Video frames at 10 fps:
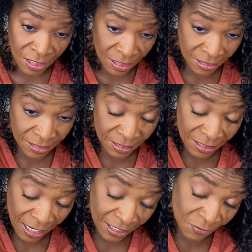Because
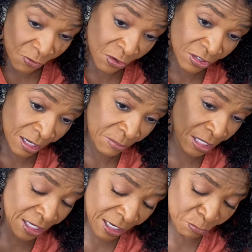sometimes the first day be
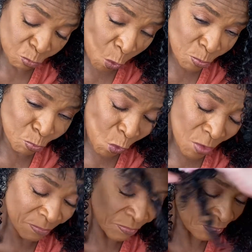looking, mm, mm.